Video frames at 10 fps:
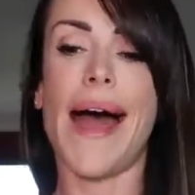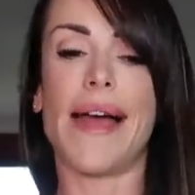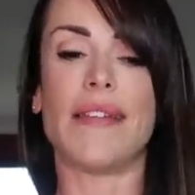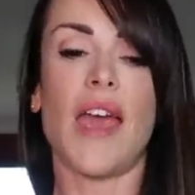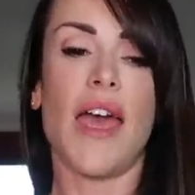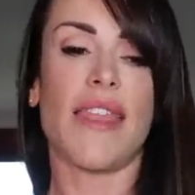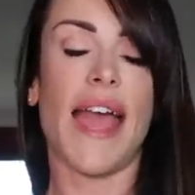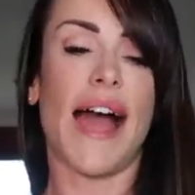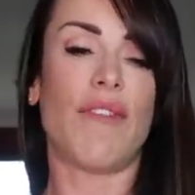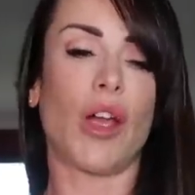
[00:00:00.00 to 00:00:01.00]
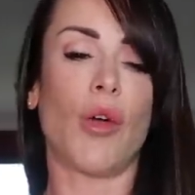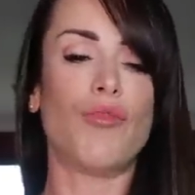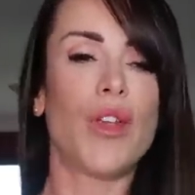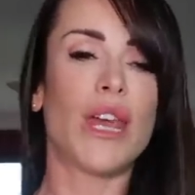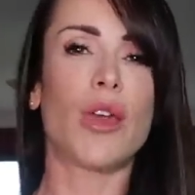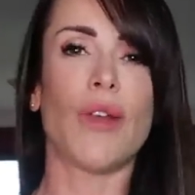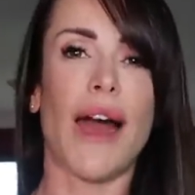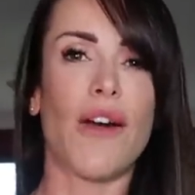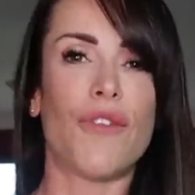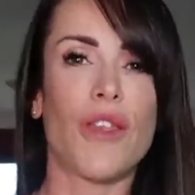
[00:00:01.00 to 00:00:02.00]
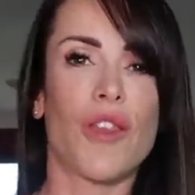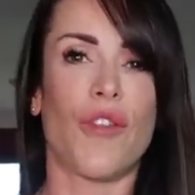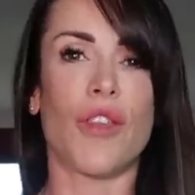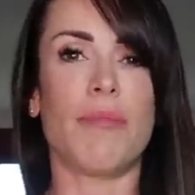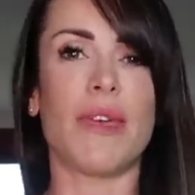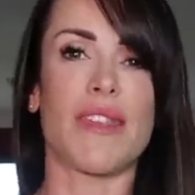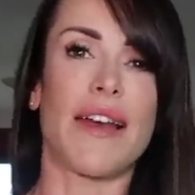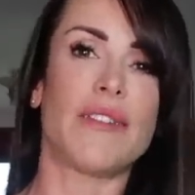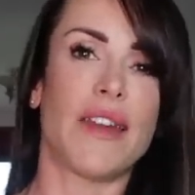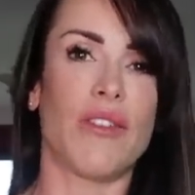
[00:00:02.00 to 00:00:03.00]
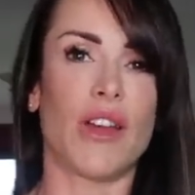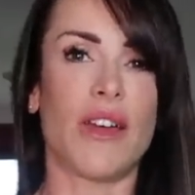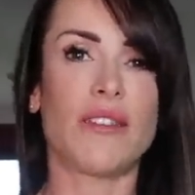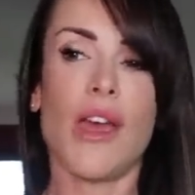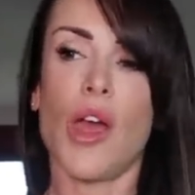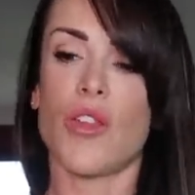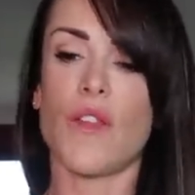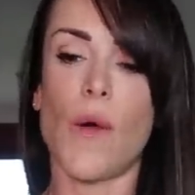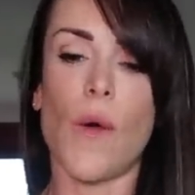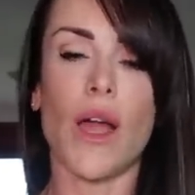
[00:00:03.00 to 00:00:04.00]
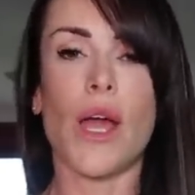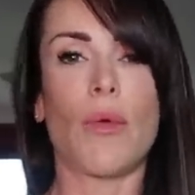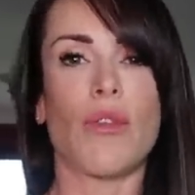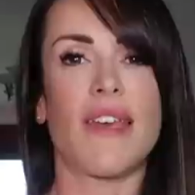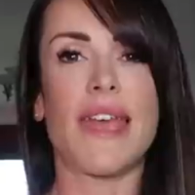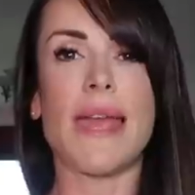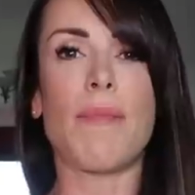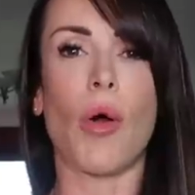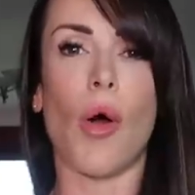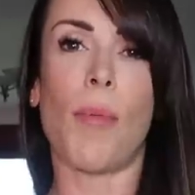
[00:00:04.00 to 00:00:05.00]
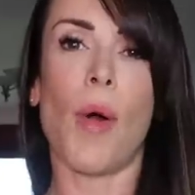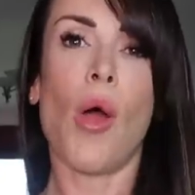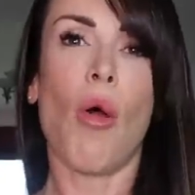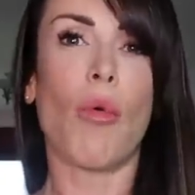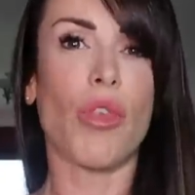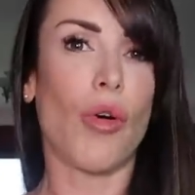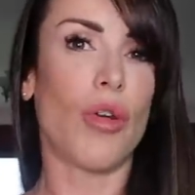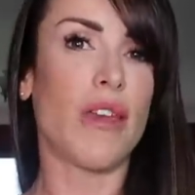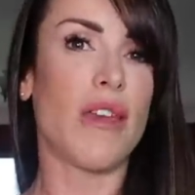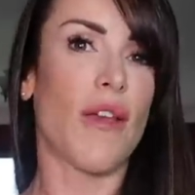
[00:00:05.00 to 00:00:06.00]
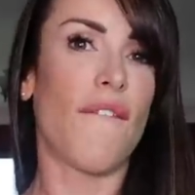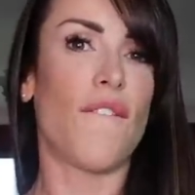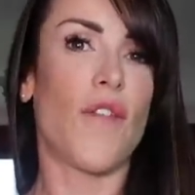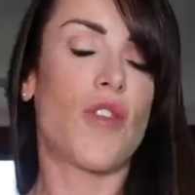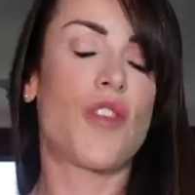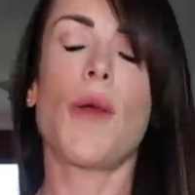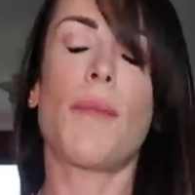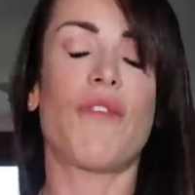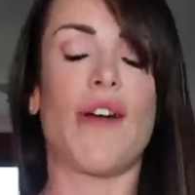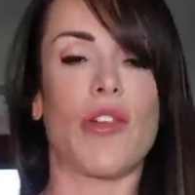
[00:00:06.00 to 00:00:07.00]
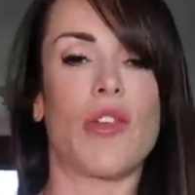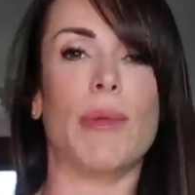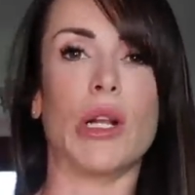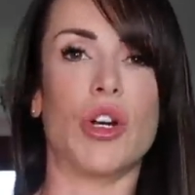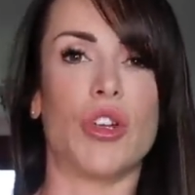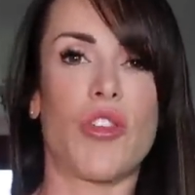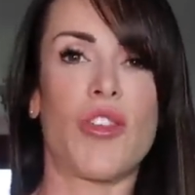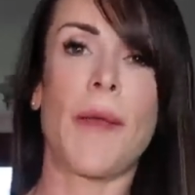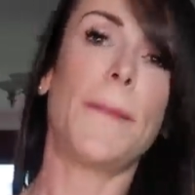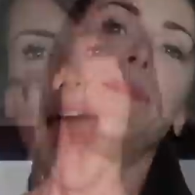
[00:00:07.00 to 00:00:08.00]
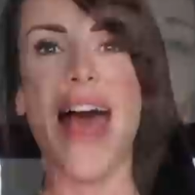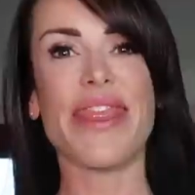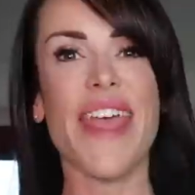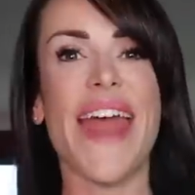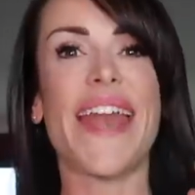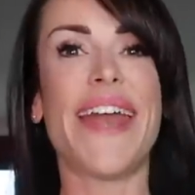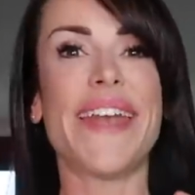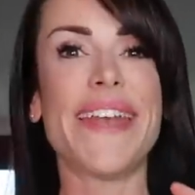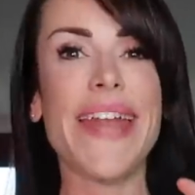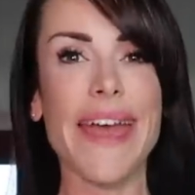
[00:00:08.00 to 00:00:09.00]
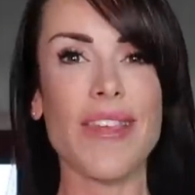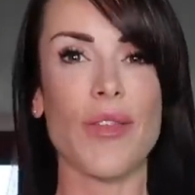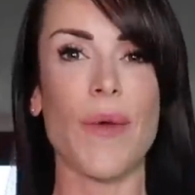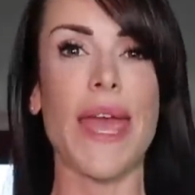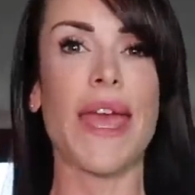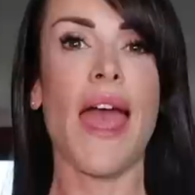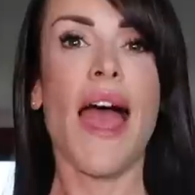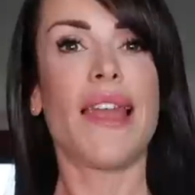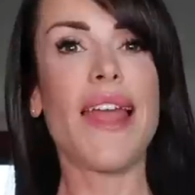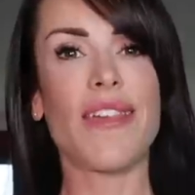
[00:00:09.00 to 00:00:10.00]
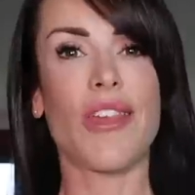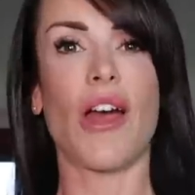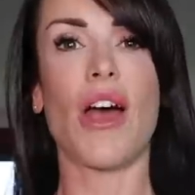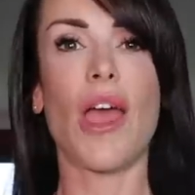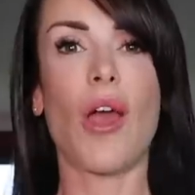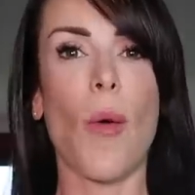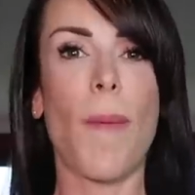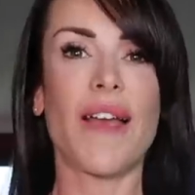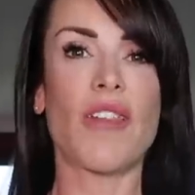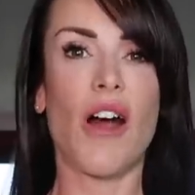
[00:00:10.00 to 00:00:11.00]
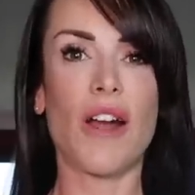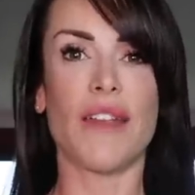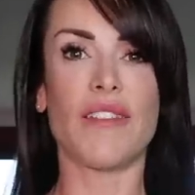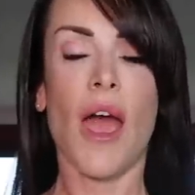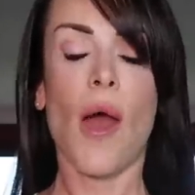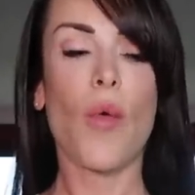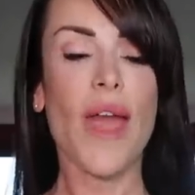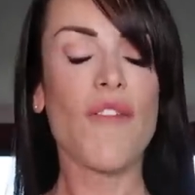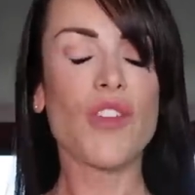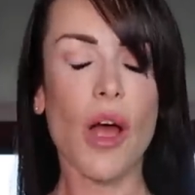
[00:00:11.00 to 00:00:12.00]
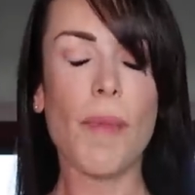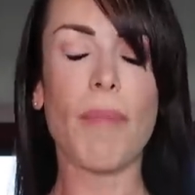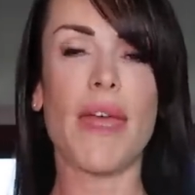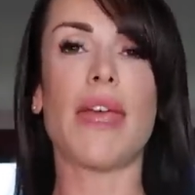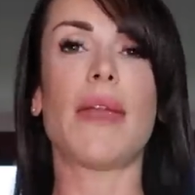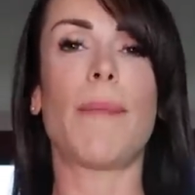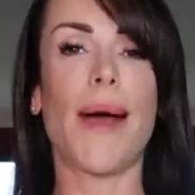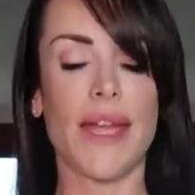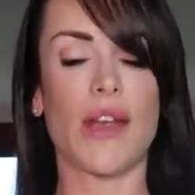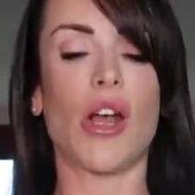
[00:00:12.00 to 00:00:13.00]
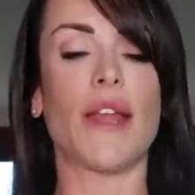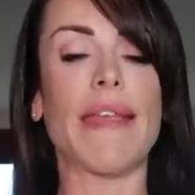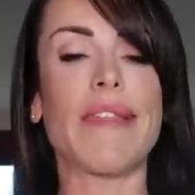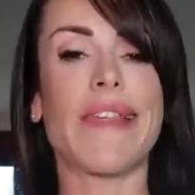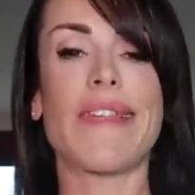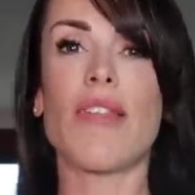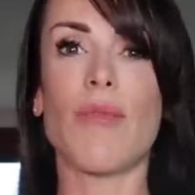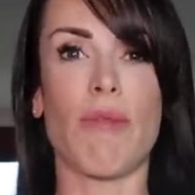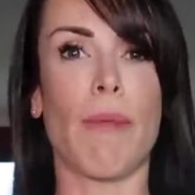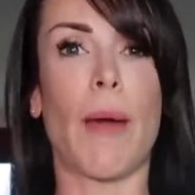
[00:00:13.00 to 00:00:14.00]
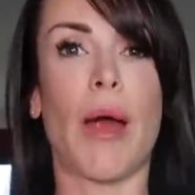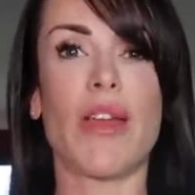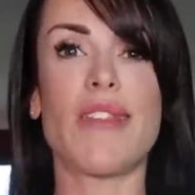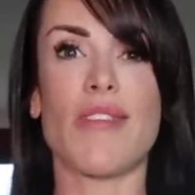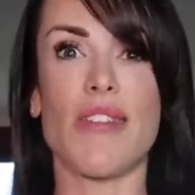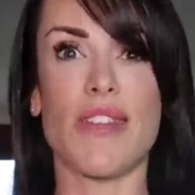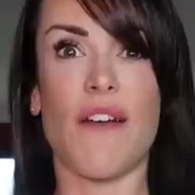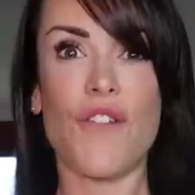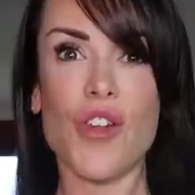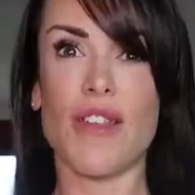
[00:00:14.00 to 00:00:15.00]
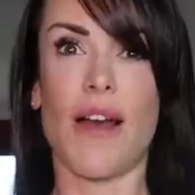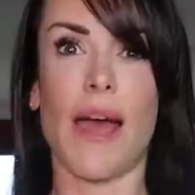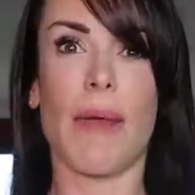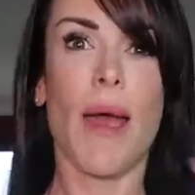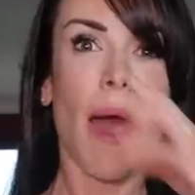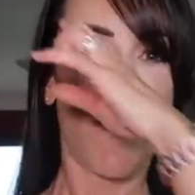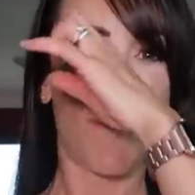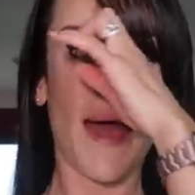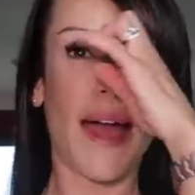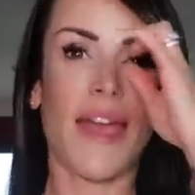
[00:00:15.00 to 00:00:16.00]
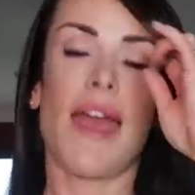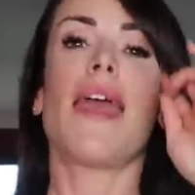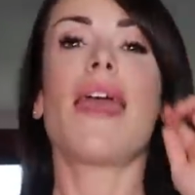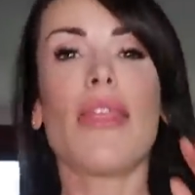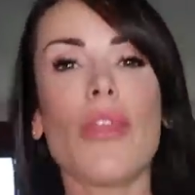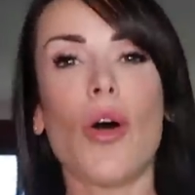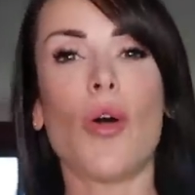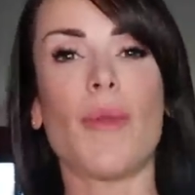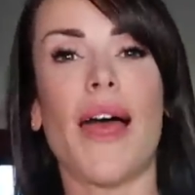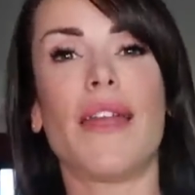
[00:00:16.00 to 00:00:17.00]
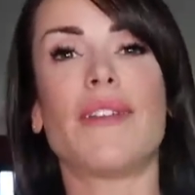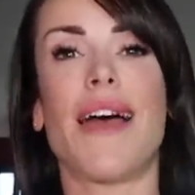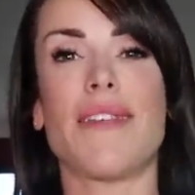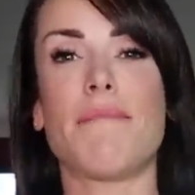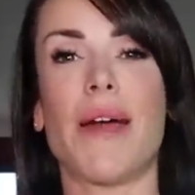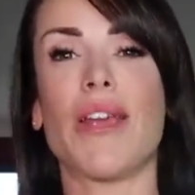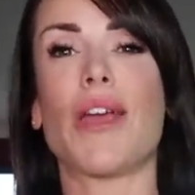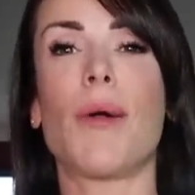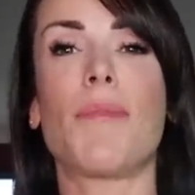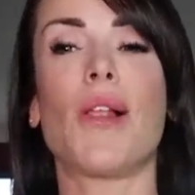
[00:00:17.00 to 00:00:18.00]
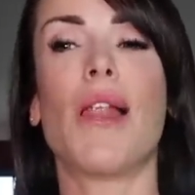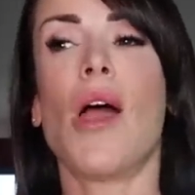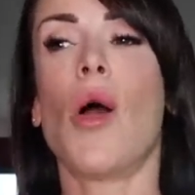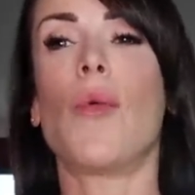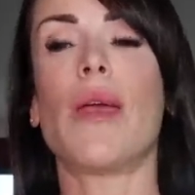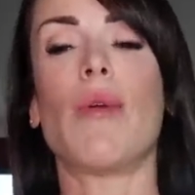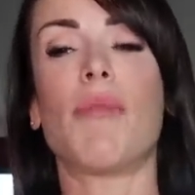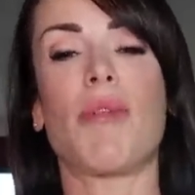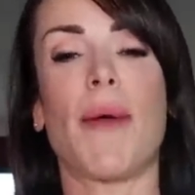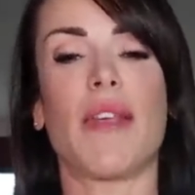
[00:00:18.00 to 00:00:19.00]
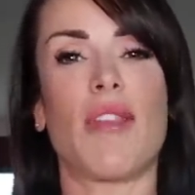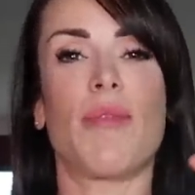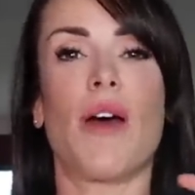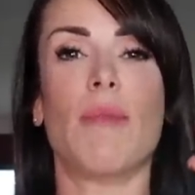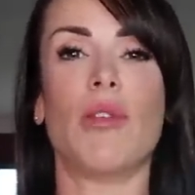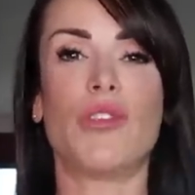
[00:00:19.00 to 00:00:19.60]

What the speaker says: and they have like really cool outfits for the meals out every night. So I kind of want to keep up with all these super fashionable girls. And then next week, Lex and I go back to Ireland. We have not been back in Ireland since we've been married, so this is our first time back in the homeland as a married couple. We will be spending some time